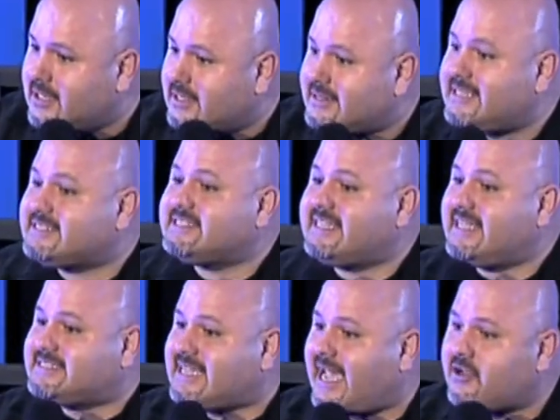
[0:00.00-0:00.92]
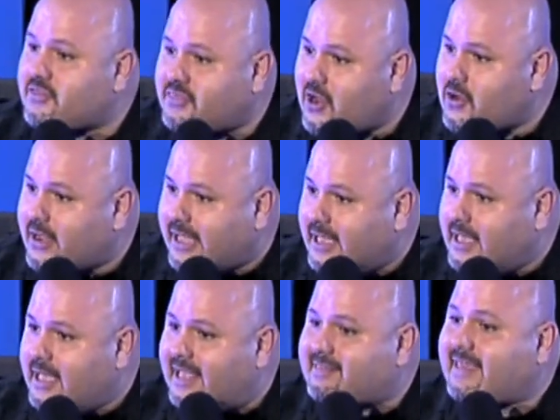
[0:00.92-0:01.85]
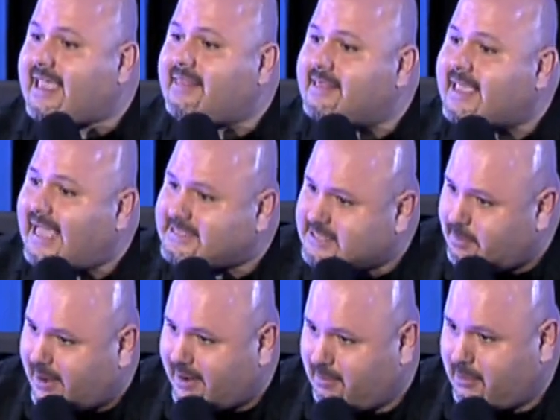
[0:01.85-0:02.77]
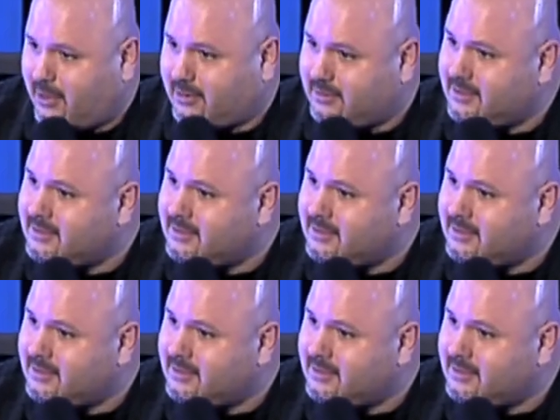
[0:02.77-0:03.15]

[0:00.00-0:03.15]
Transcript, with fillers: This is the entire theory. It's like getting the ketchup out of the bottle.